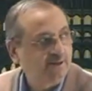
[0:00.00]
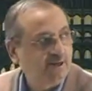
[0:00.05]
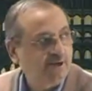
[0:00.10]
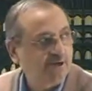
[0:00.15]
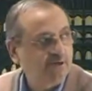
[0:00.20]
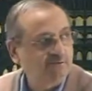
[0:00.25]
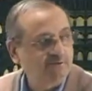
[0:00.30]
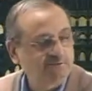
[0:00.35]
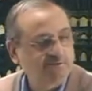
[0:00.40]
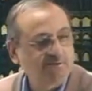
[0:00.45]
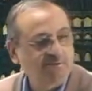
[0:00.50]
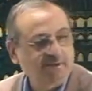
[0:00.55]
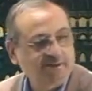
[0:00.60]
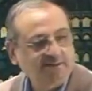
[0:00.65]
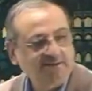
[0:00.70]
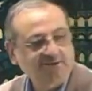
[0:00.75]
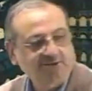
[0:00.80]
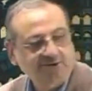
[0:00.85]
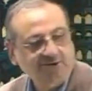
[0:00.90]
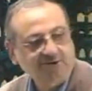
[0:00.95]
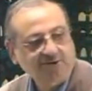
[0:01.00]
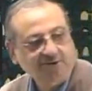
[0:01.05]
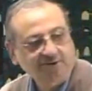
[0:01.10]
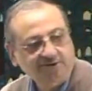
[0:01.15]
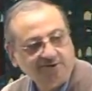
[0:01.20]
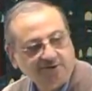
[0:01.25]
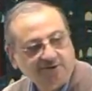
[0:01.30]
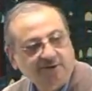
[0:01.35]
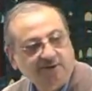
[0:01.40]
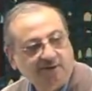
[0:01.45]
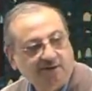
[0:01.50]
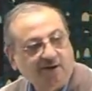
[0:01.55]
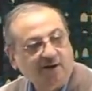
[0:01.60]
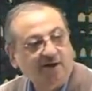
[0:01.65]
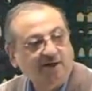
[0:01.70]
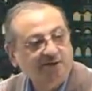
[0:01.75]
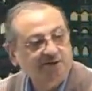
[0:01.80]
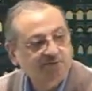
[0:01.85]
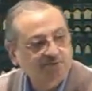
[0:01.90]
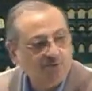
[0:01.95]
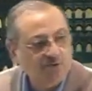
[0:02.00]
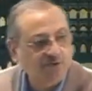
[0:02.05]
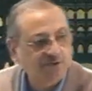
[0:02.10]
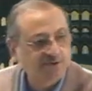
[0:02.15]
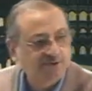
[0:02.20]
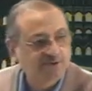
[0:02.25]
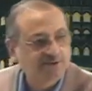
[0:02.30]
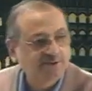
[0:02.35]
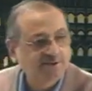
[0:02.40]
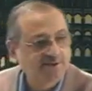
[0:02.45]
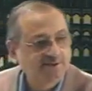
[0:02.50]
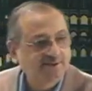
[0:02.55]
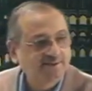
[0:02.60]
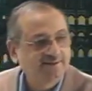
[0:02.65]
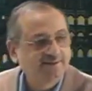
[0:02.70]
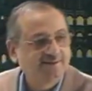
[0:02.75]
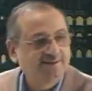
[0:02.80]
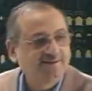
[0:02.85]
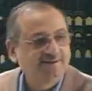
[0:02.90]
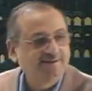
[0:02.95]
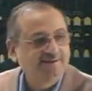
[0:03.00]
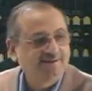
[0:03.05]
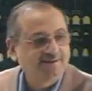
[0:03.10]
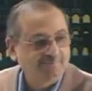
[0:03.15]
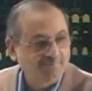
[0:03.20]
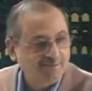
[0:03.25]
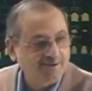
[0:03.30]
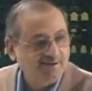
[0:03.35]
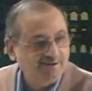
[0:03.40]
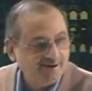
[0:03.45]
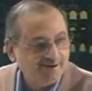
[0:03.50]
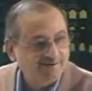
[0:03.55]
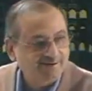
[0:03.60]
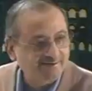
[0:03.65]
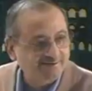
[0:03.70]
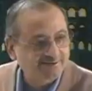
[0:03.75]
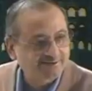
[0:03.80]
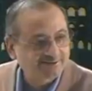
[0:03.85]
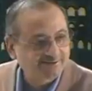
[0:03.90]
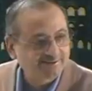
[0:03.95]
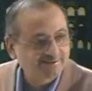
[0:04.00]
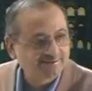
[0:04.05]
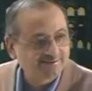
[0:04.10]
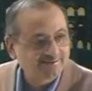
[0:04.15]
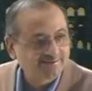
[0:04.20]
Are you with me, brothers and sisters? Large font, big letters.